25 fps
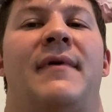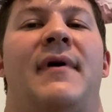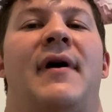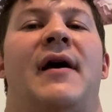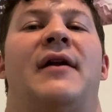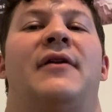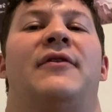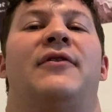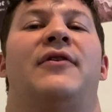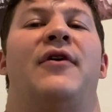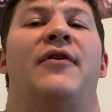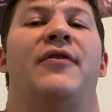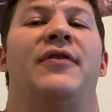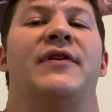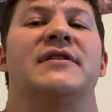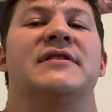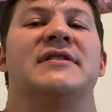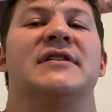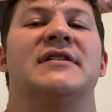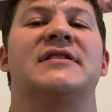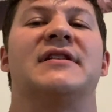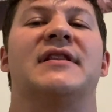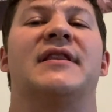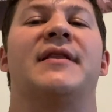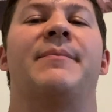I don't know, this
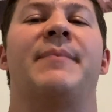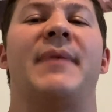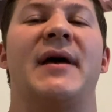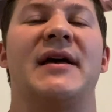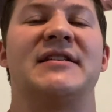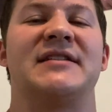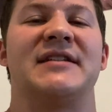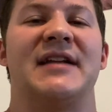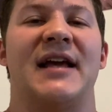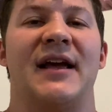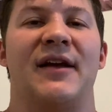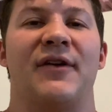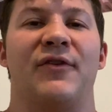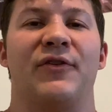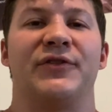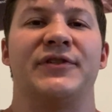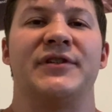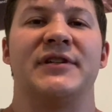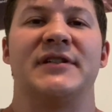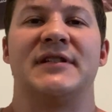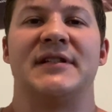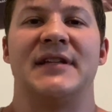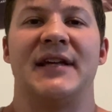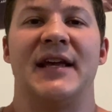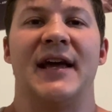isn't the best angle
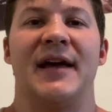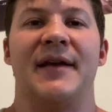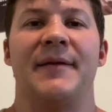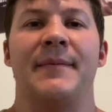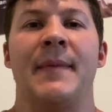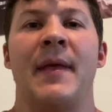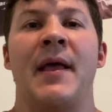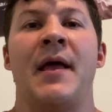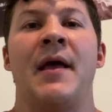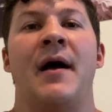to see it,